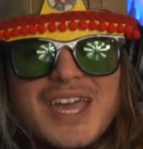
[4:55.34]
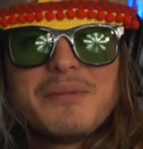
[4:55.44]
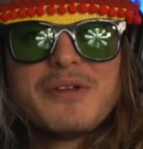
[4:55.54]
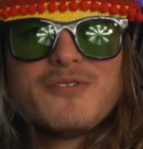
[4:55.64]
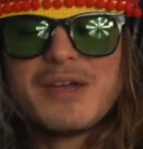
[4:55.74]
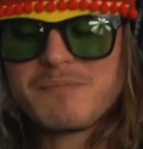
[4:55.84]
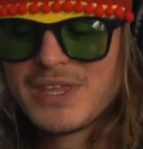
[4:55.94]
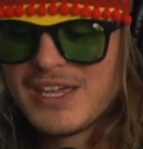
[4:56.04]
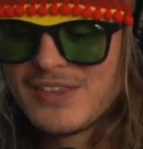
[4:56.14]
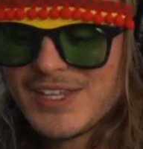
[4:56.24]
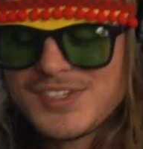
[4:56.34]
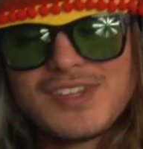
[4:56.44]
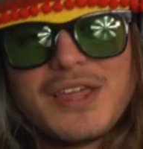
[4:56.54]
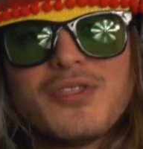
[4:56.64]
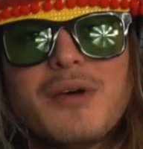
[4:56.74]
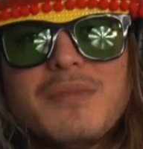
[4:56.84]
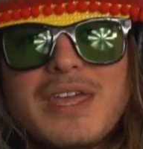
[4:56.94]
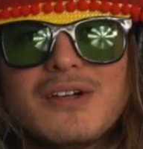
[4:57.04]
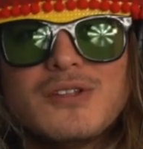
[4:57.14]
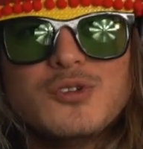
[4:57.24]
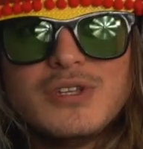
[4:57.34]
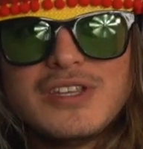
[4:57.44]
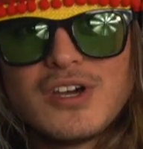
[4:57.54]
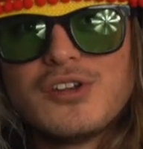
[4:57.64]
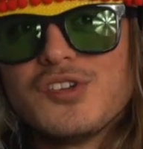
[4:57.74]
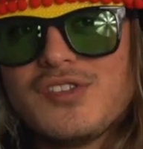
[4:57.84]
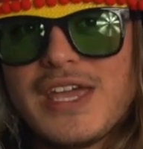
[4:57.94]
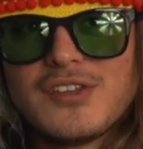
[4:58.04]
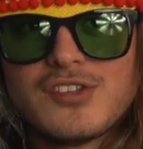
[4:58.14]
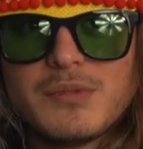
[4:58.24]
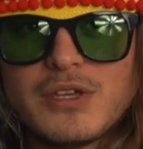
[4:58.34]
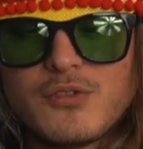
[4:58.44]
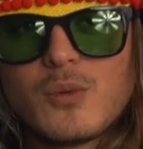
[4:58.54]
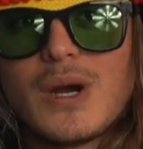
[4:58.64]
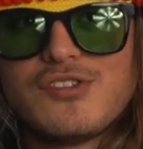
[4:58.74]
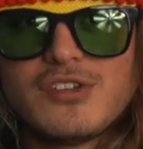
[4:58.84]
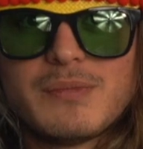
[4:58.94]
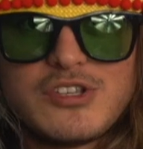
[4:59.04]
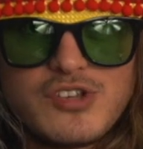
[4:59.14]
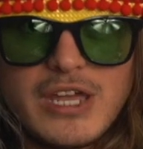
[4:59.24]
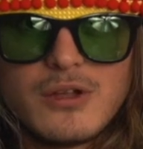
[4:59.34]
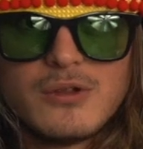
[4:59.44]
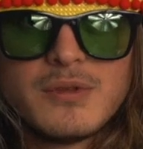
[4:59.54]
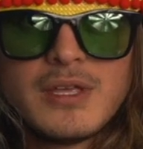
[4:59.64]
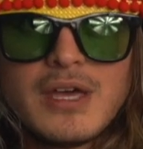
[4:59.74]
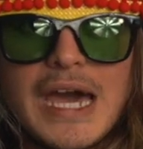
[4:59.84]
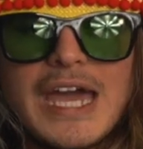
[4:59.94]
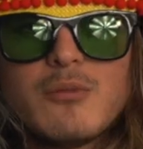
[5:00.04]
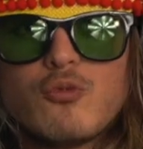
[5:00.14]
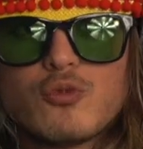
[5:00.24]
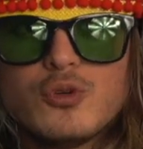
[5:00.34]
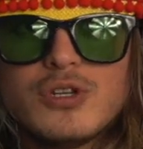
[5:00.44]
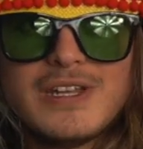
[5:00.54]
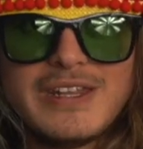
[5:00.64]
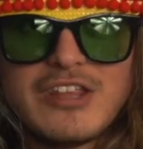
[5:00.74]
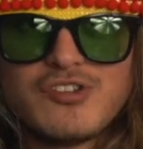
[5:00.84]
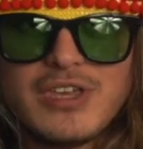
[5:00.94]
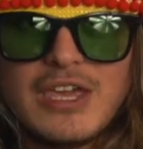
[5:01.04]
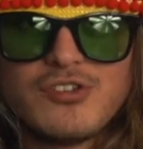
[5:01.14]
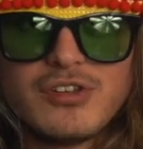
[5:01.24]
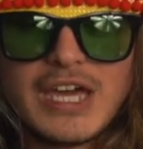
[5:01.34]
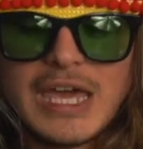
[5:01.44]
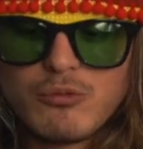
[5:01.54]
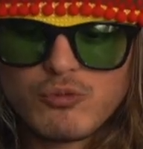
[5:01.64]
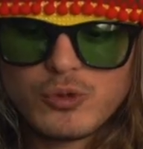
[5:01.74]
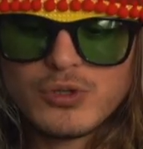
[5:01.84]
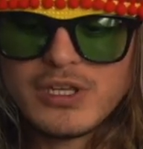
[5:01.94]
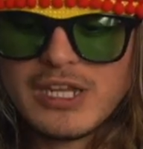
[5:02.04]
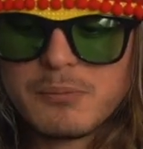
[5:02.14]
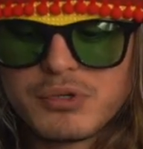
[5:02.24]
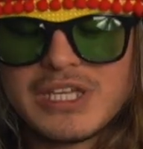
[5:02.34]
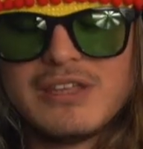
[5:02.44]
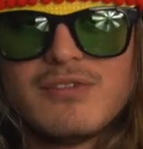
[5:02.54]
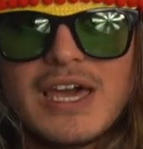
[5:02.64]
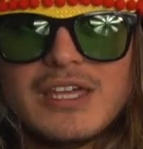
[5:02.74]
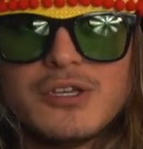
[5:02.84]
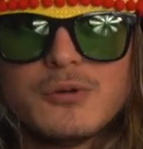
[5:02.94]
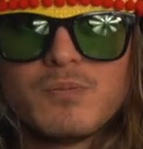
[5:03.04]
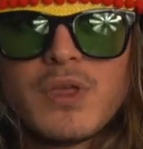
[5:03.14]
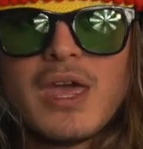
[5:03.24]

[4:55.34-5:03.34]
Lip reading: I'm like, fam, this is a thumbnail. You need to understand something. If you're watching my channel, I am rooted in education. I am rooted in bringing value.